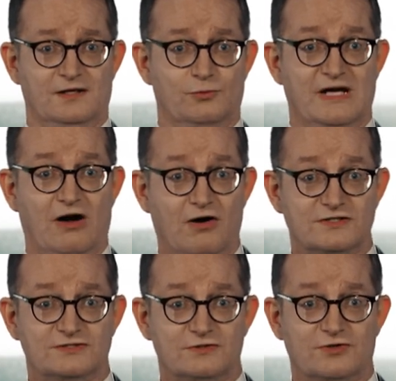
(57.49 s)
We are
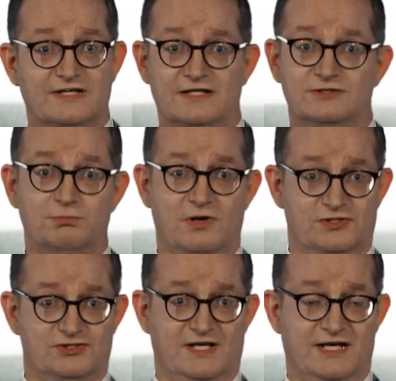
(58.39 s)
also looking into
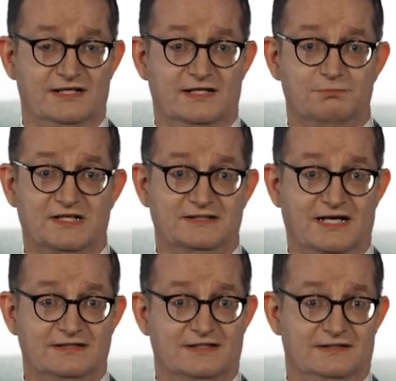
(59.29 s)
blockchain and big
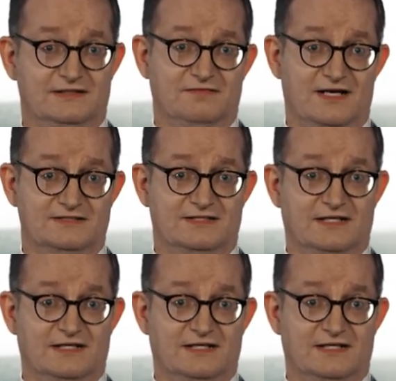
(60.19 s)
data and advanced